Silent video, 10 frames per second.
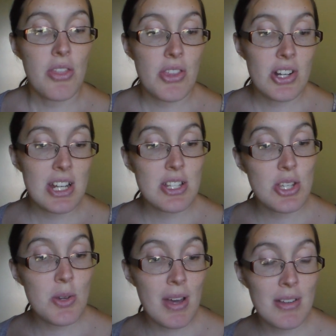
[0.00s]
a
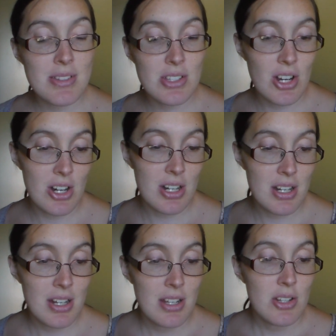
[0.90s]
32-ounce
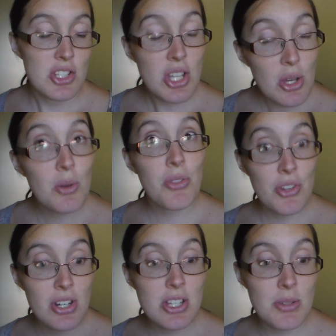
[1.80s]
carton, 2
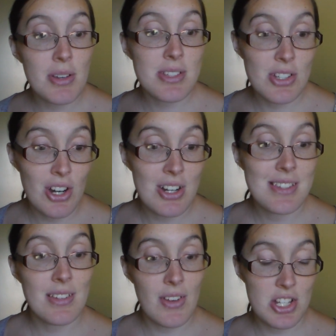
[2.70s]
32-ounce
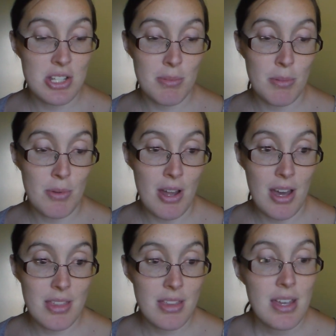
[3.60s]
cartons of vegetable
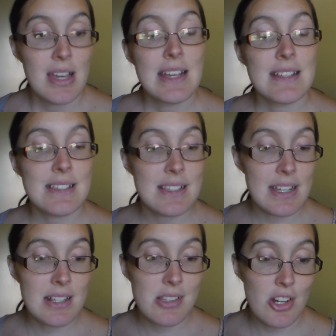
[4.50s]
broth,
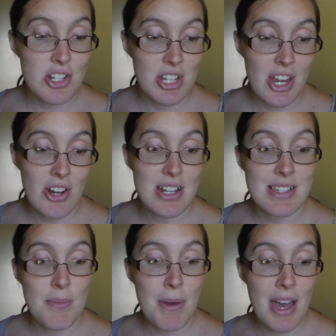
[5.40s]
6 large
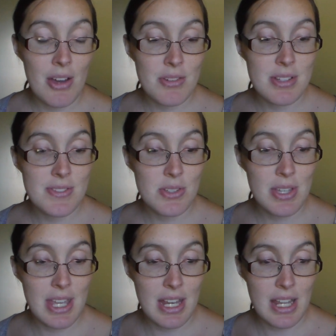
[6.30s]
carrots, a pound of
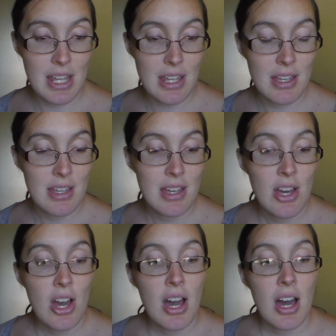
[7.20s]
zucchini,
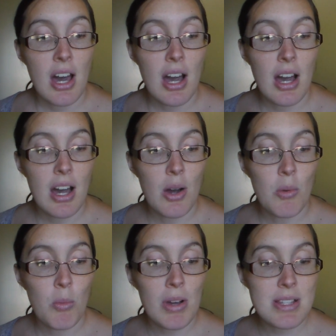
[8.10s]

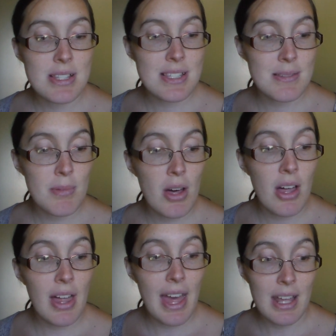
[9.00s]
1
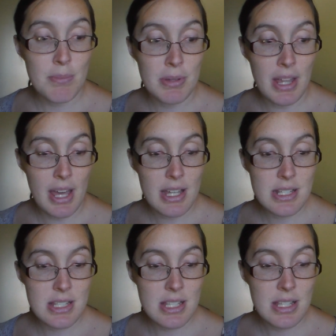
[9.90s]
small
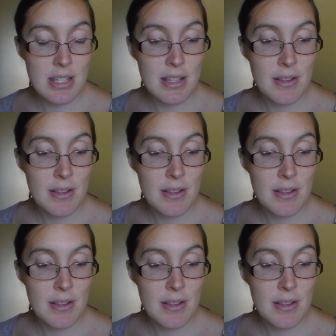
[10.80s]
eggplant,